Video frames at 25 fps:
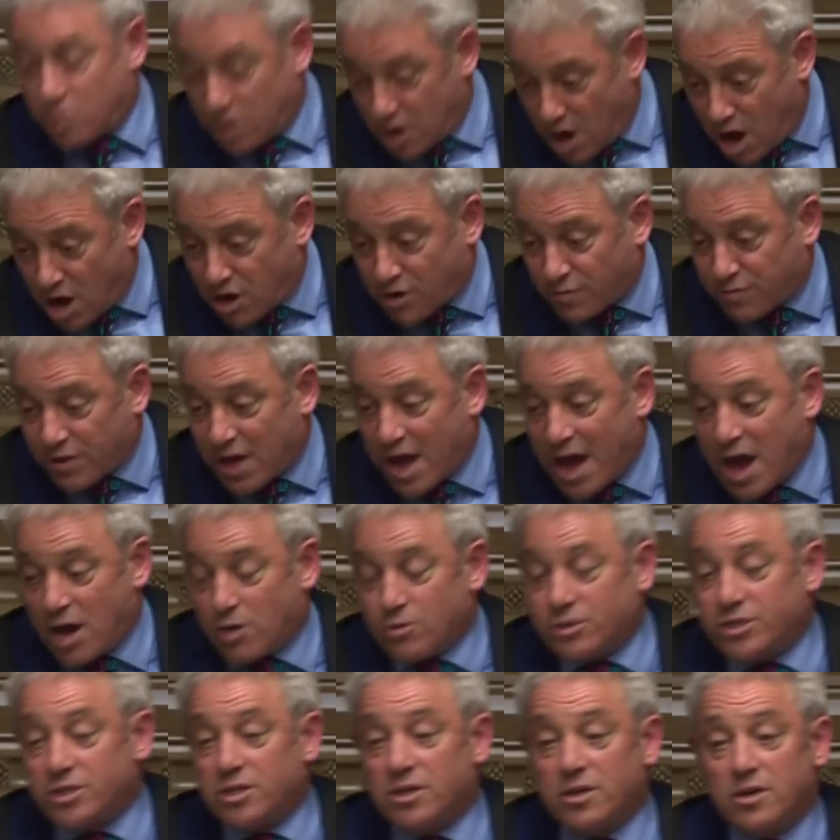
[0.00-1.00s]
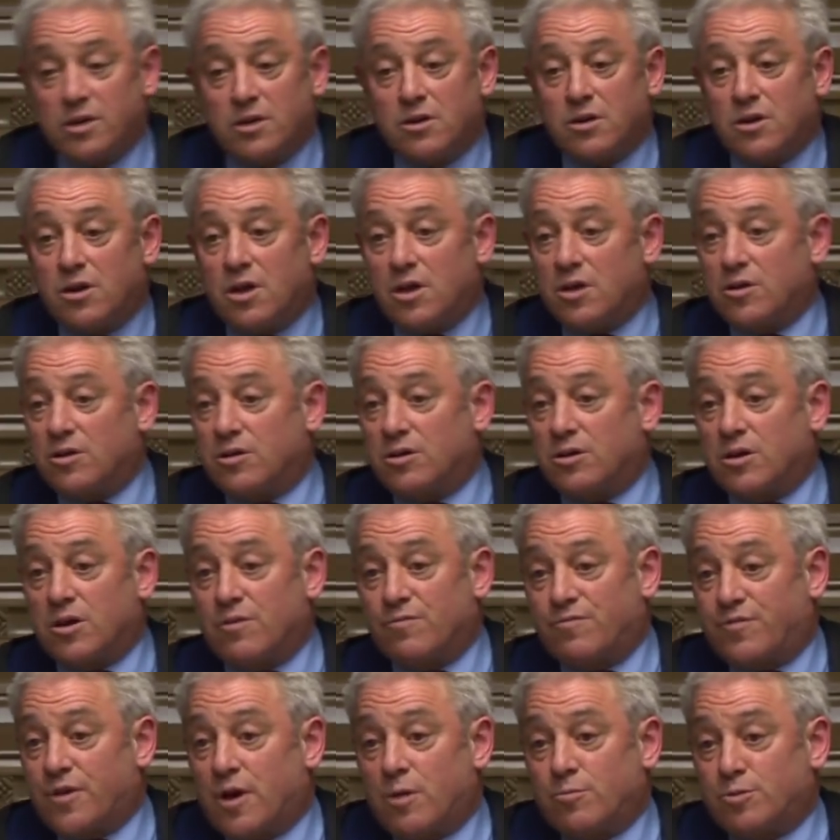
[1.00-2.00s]
Clerk of the House
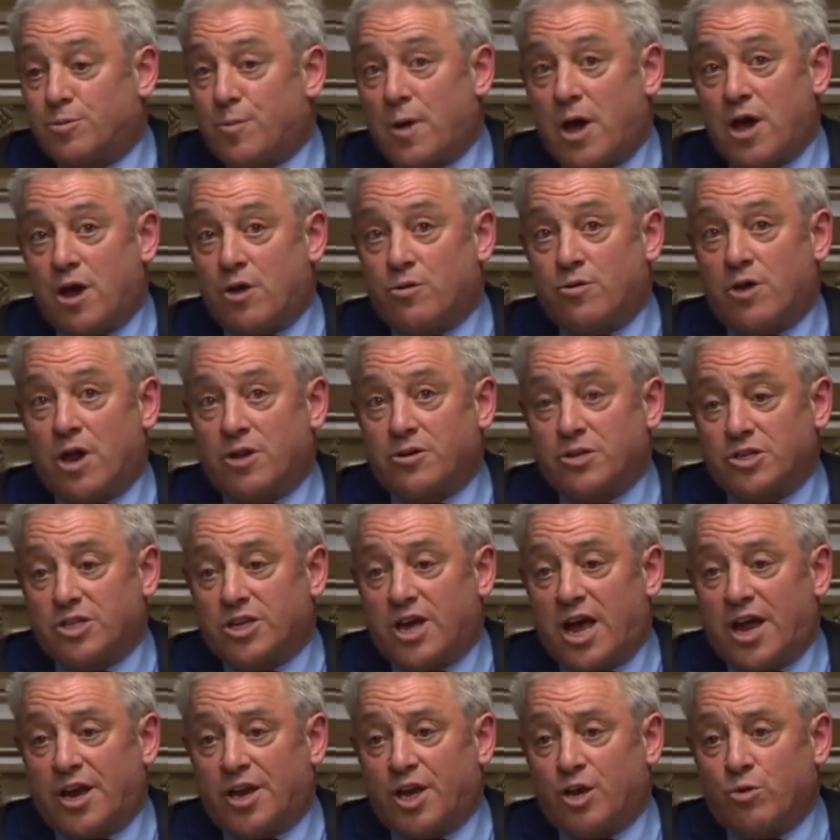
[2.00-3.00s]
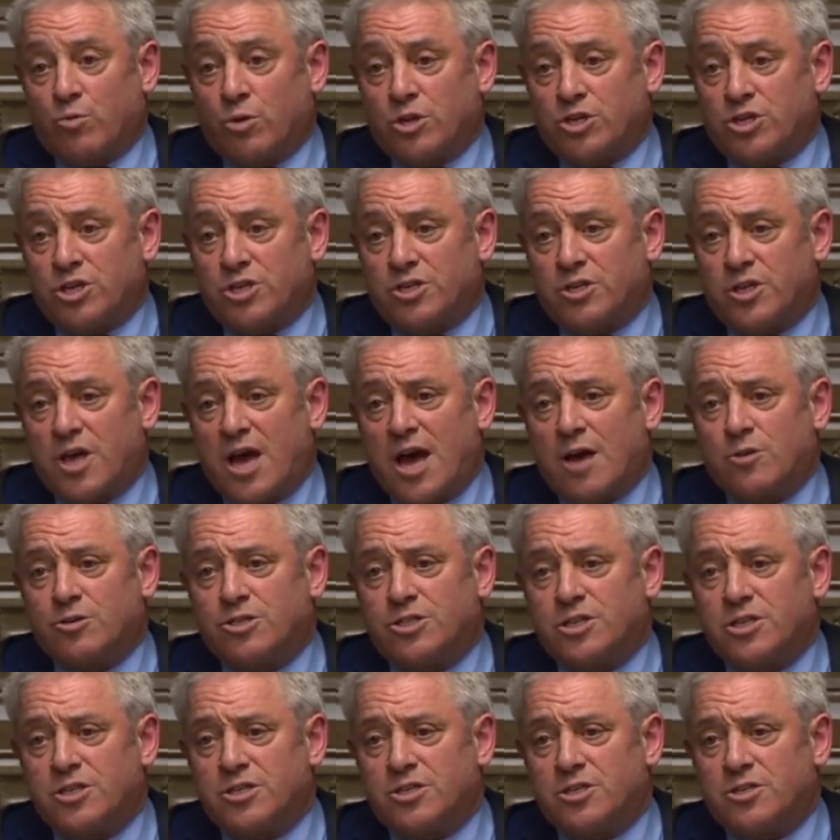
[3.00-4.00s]
confirms my own understanding, which is the
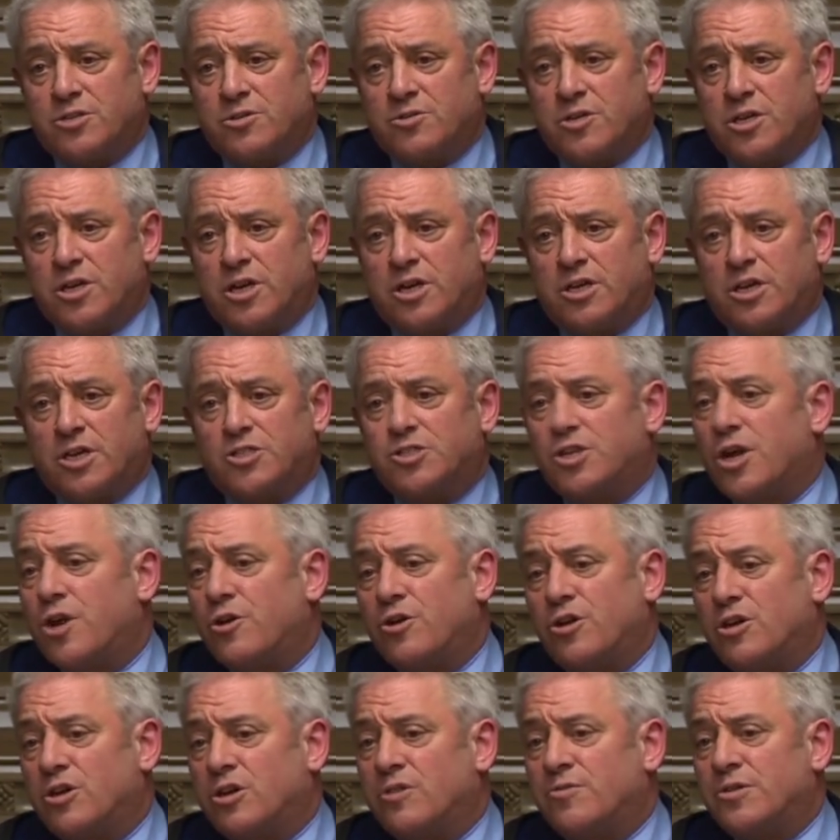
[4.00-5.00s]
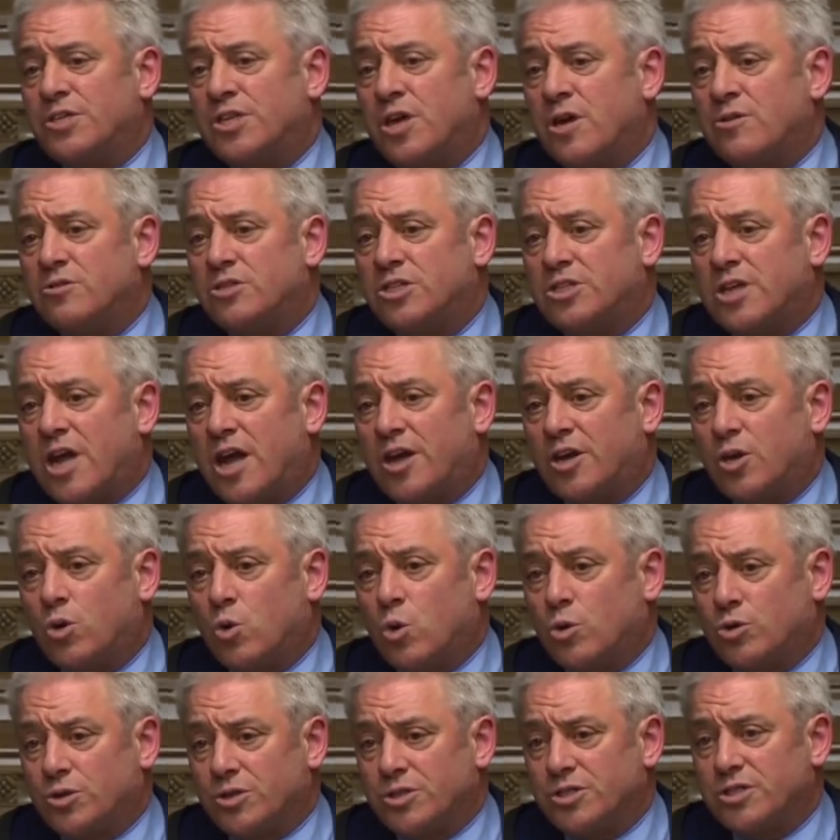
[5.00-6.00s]
House is the custodian of its own standing
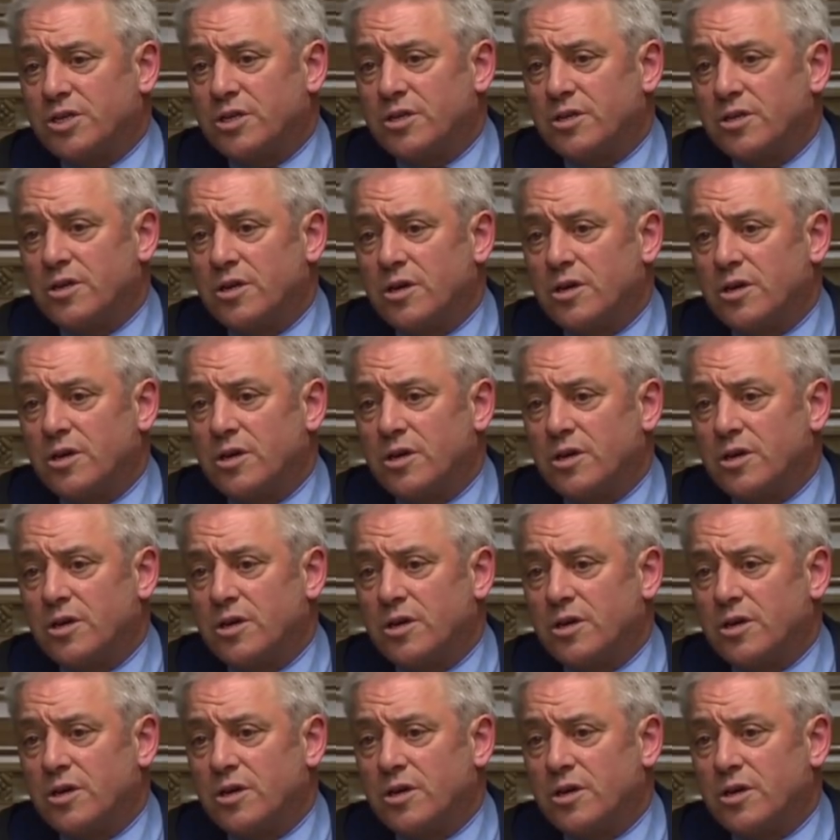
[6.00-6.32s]
orders.